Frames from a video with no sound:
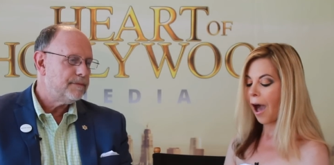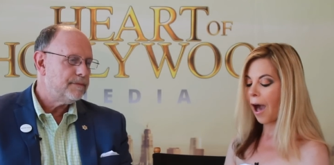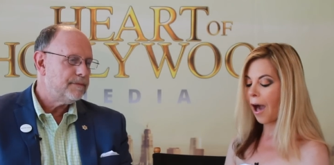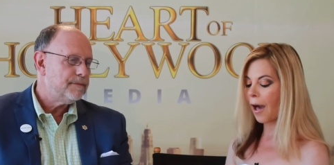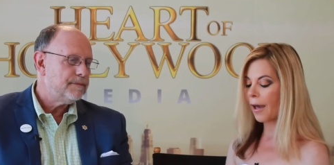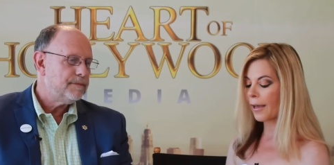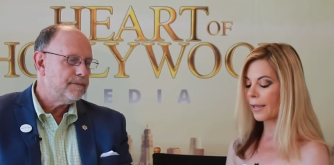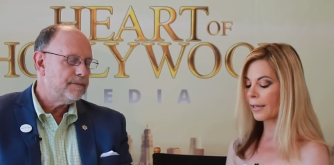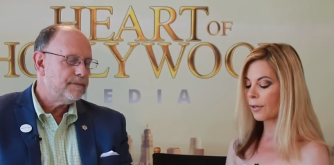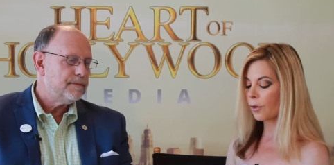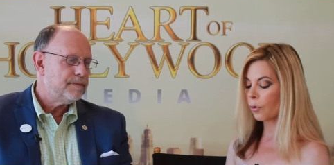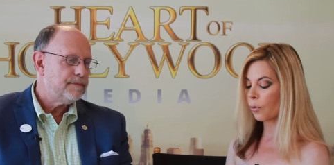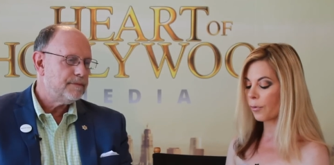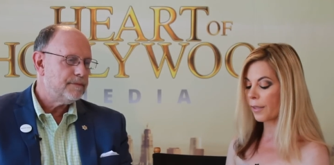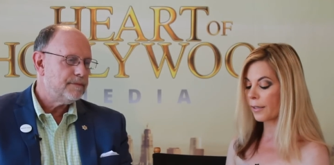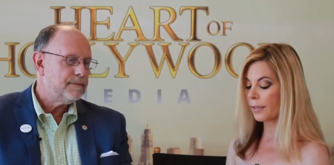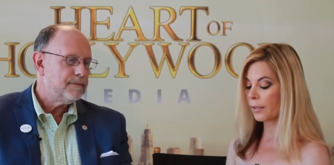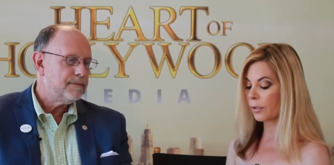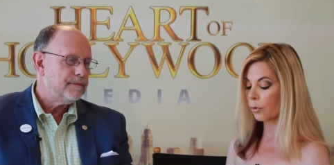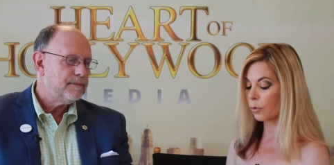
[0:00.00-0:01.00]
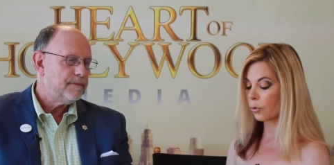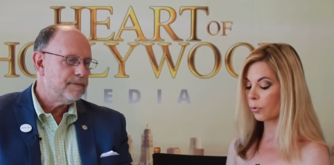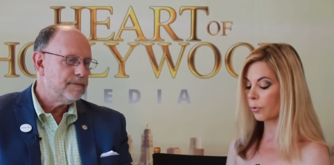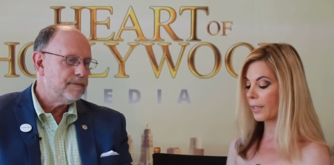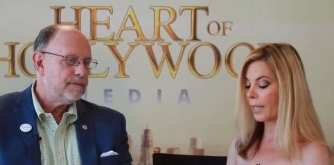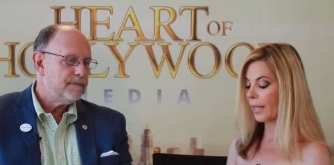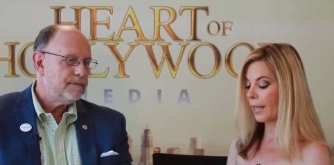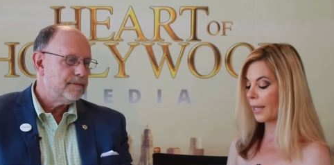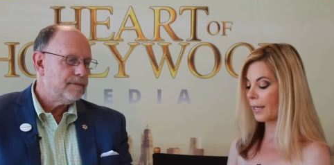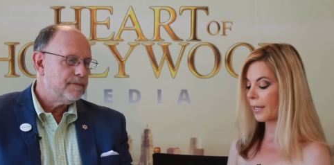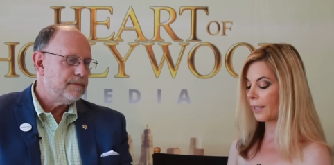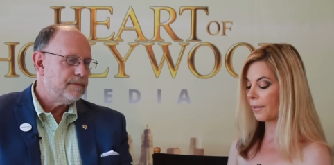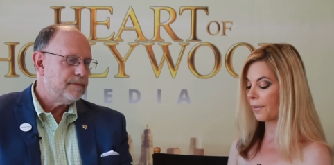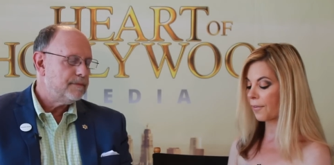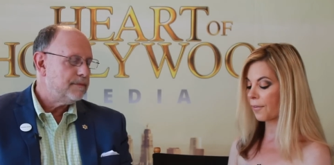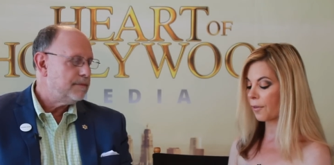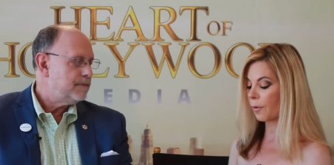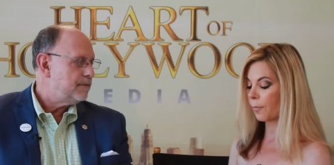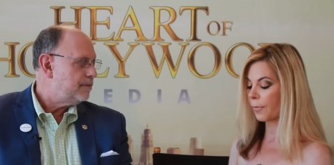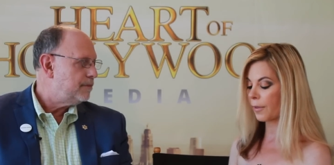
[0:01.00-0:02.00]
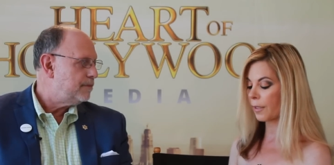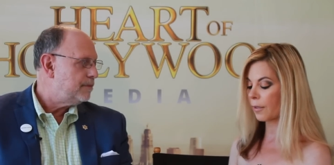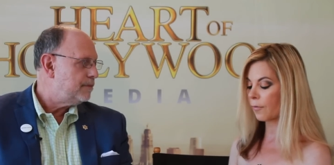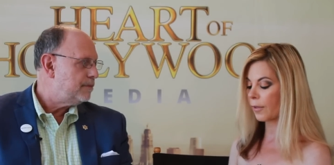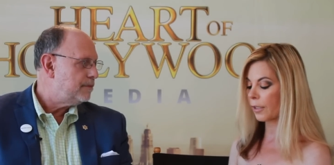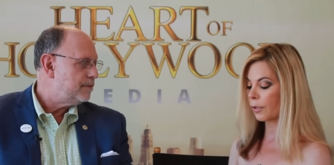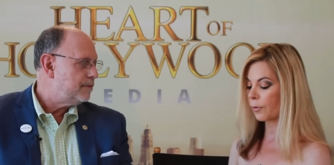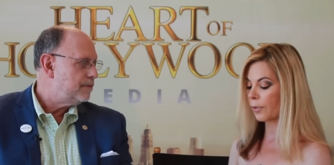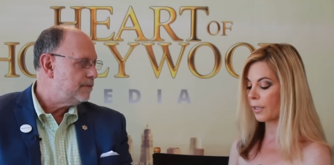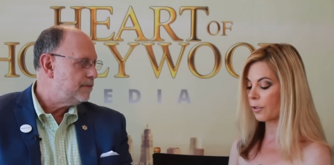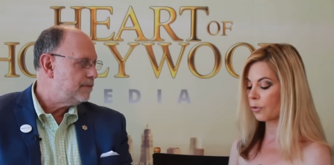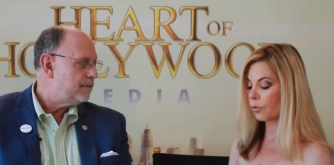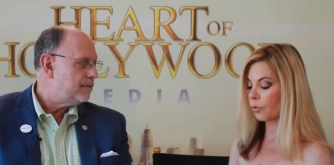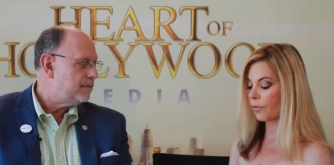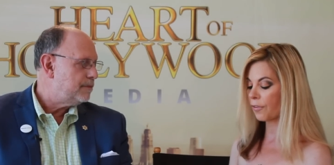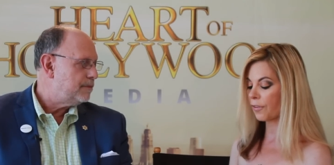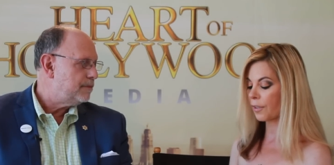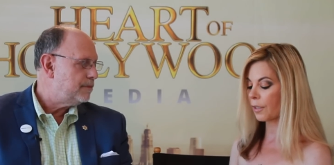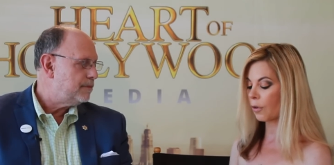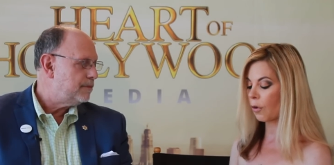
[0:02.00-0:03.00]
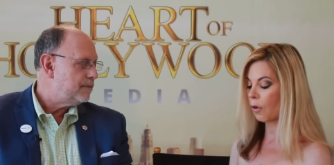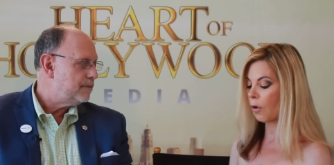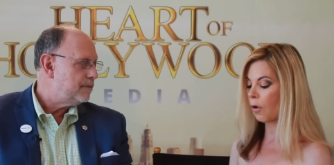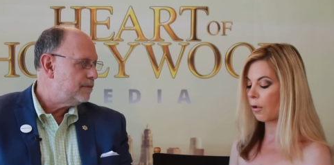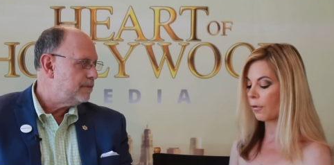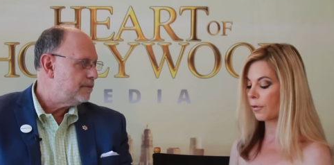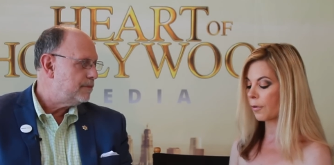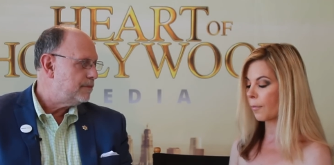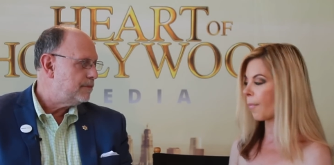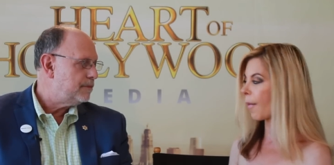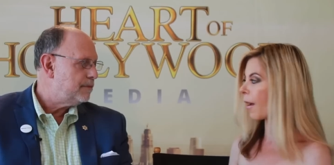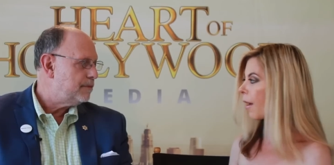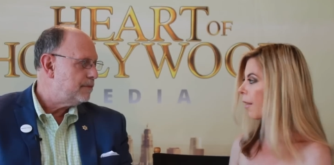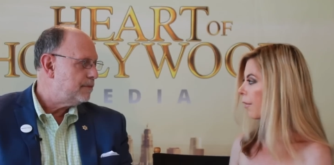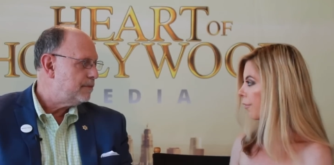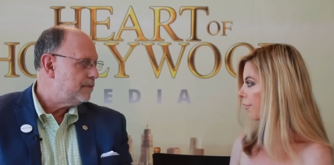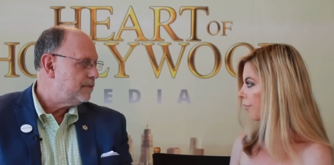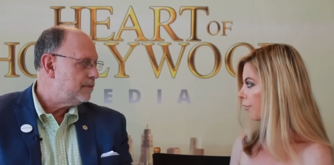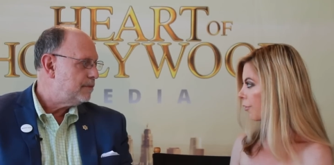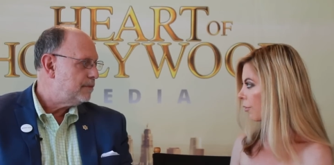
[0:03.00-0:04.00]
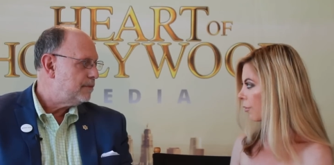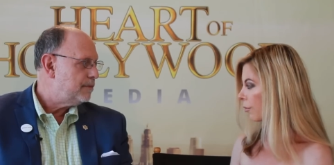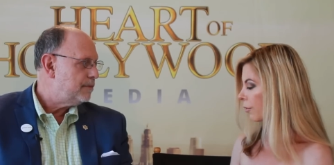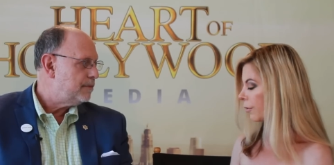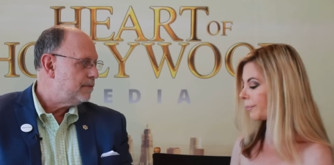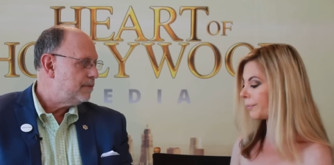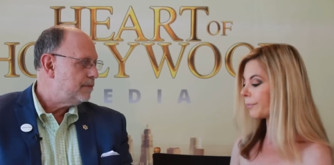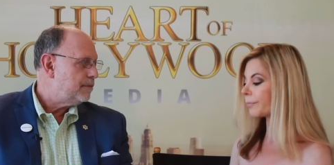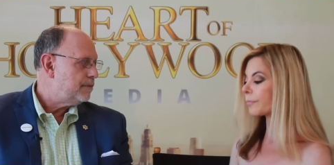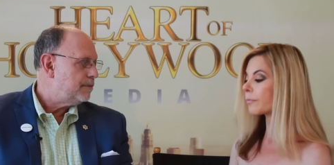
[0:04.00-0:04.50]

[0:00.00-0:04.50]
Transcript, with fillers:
Speaker 1: I know that you created something very interesting called Milestone